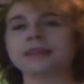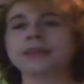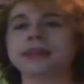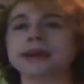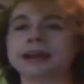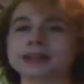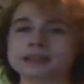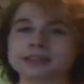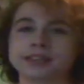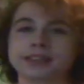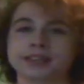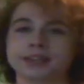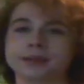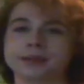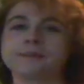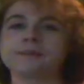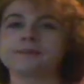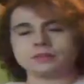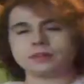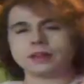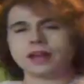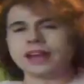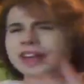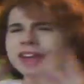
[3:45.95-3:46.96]
That's it.
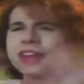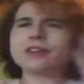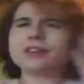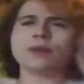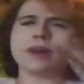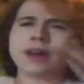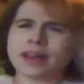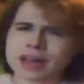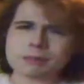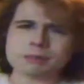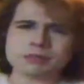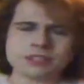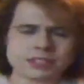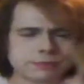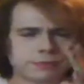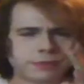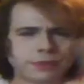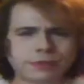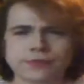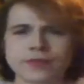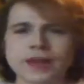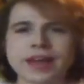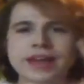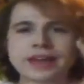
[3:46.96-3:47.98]
And I know I am
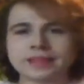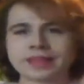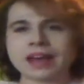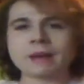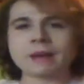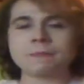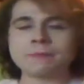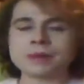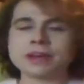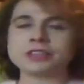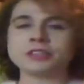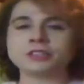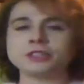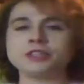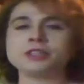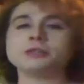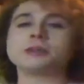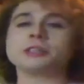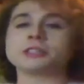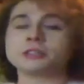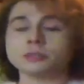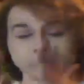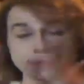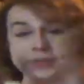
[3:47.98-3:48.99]
simplifying that a bit too
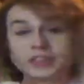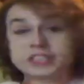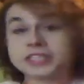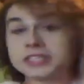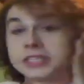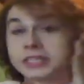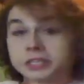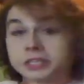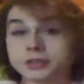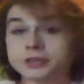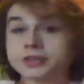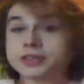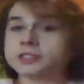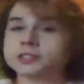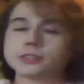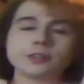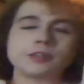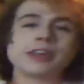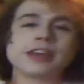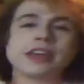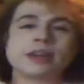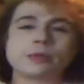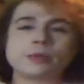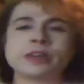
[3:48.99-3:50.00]
much, because obviously in
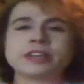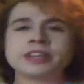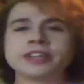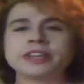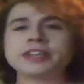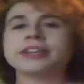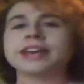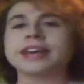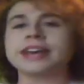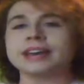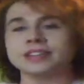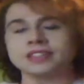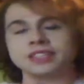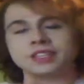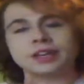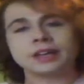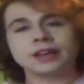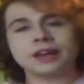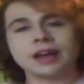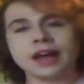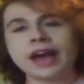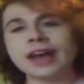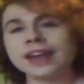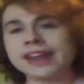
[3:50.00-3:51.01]
2008 we did get
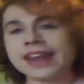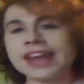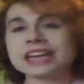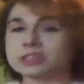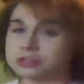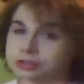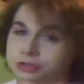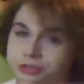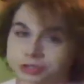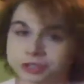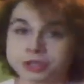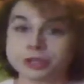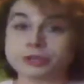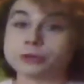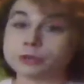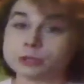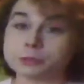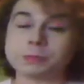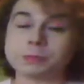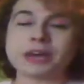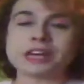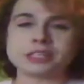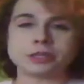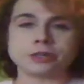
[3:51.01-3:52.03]
an extra two
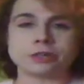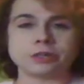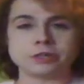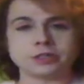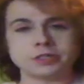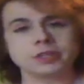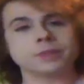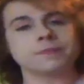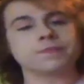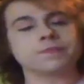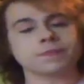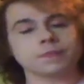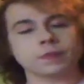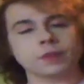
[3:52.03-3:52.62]
specials,